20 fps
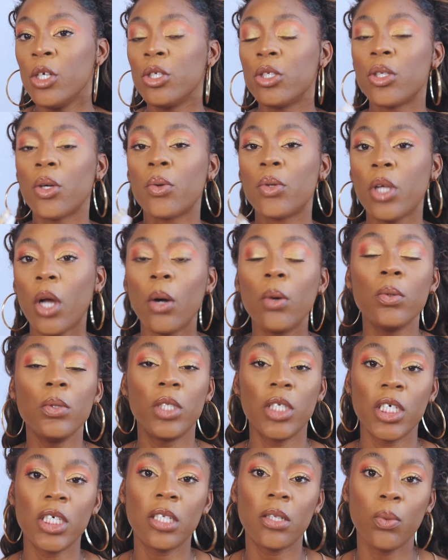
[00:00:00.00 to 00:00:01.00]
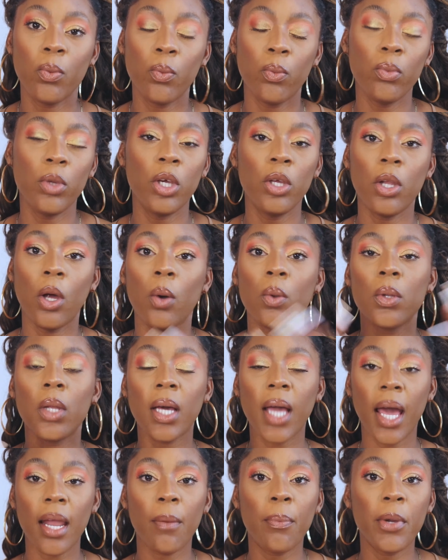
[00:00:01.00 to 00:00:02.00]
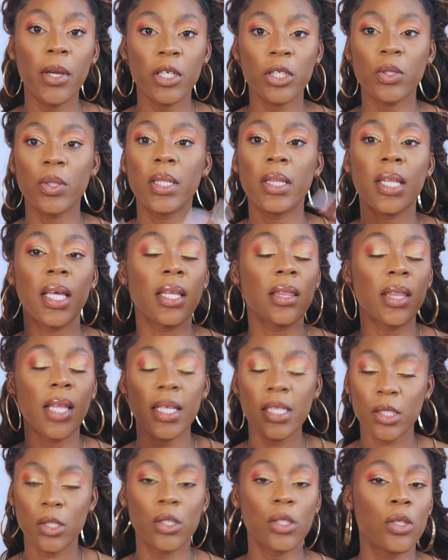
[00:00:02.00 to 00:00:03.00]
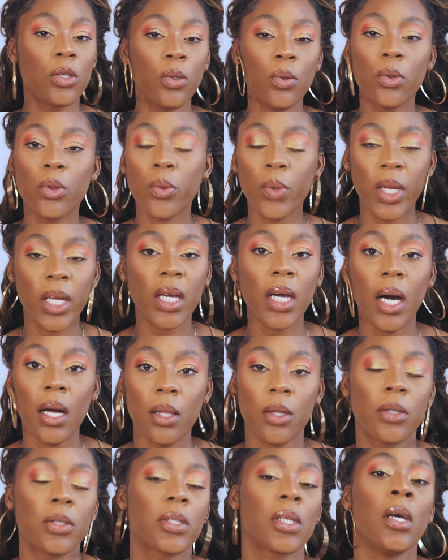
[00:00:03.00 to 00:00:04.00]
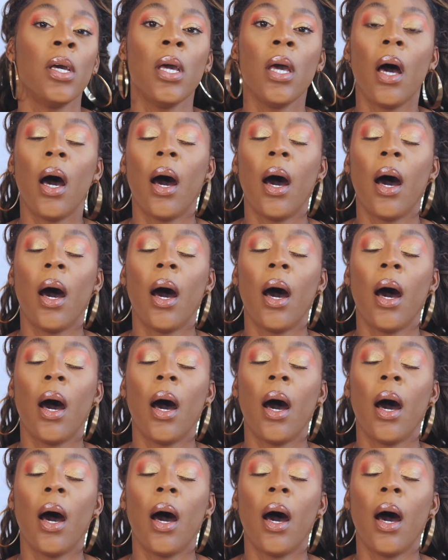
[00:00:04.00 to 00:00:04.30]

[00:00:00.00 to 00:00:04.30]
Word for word: So don't just, you know, look at a picture and think that's two, three colors